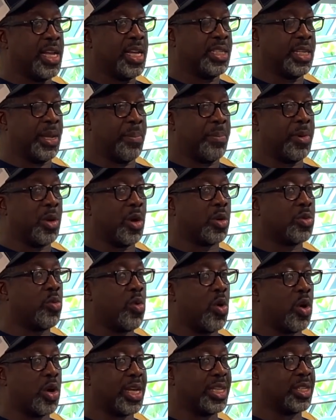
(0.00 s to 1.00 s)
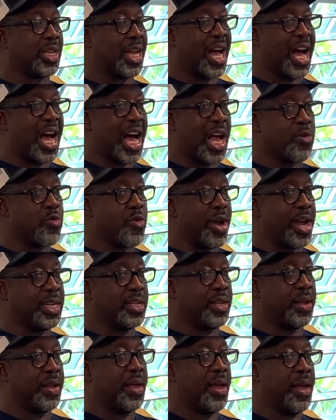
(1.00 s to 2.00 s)
The blood work is alright,
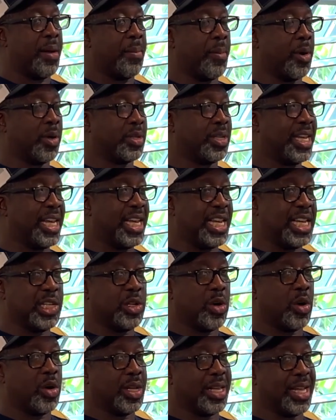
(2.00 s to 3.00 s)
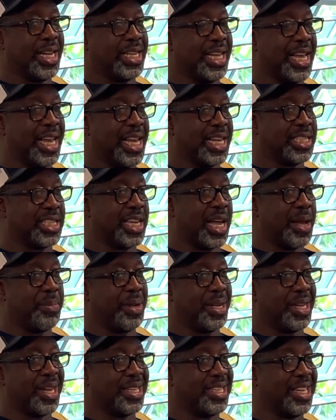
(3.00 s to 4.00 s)
but ain't nothing like the exam
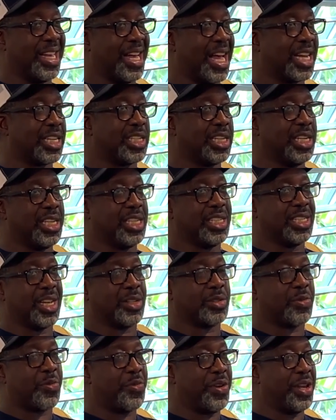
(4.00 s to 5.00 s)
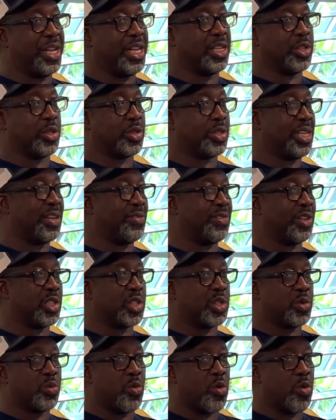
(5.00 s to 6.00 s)
because they actually is that feeling to see the
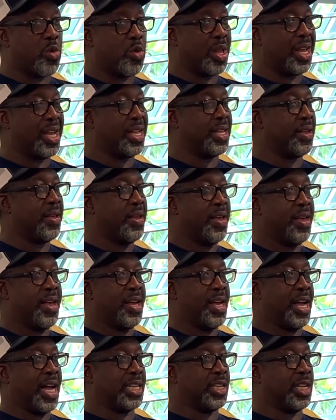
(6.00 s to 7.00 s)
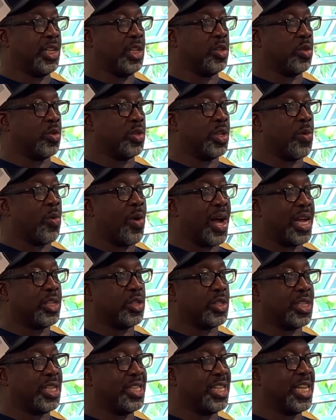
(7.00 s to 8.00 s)
swollen and, you know, they want to
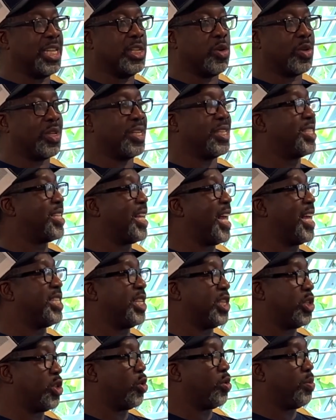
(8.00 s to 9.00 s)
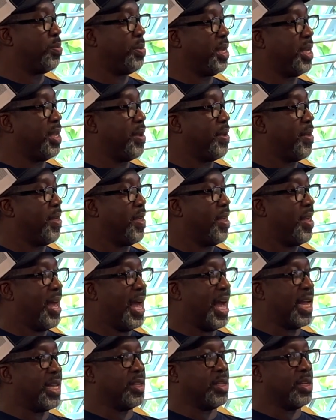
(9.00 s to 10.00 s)
see, they know the size it should be,
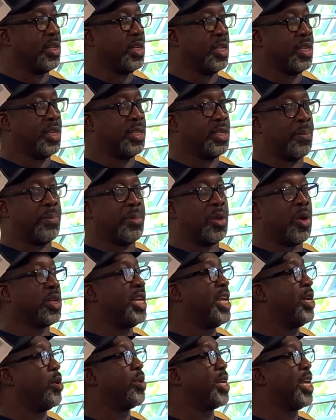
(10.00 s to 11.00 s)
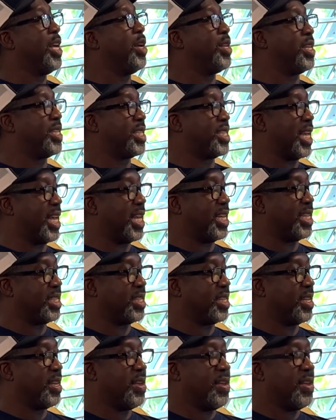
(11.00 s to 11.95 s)
and the blood ain't gonna give you the size.